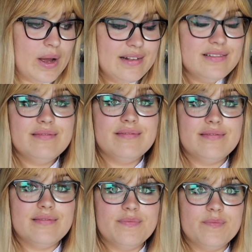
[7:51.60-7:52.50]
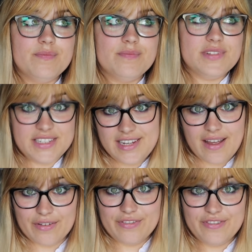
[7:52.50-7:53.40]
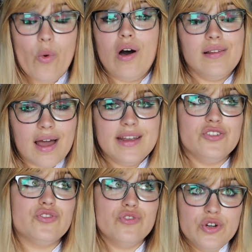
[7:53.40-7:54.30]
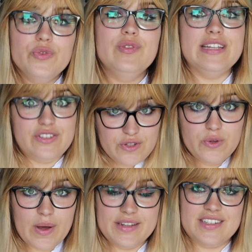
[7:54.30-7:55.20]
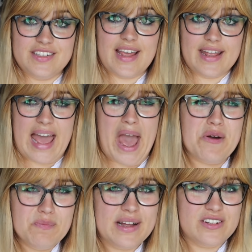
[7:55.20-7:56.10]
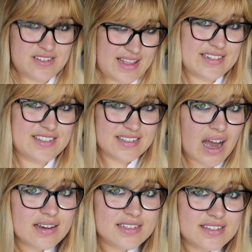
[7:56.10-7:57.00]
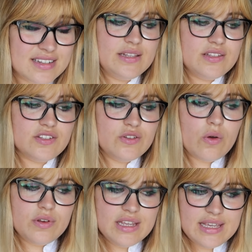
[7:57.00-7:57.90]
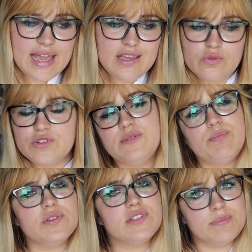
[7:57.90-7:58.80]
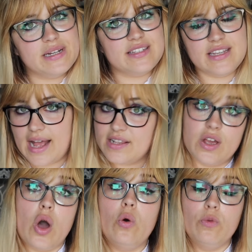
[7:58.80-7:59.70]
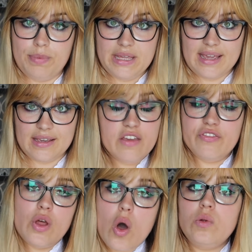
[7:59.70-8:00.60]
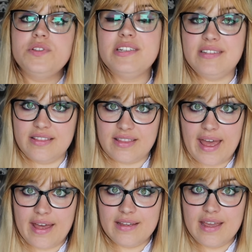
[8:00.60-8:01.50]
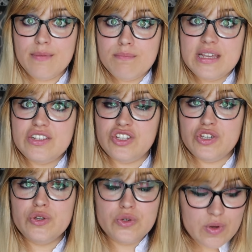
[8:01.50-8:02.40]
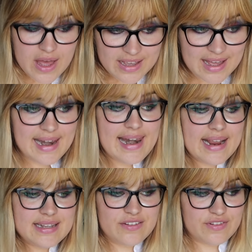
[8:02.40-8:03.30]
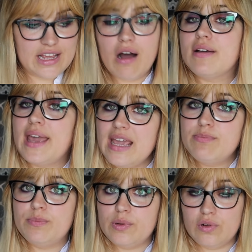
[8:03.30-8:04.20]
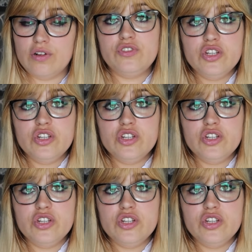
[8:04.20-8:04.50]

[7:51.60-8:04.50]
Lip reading: Well, tough. While I truly do understand how much that sucks, it does not negate your responsibility as a whole being. If an alter did that, it means you collectively are capable of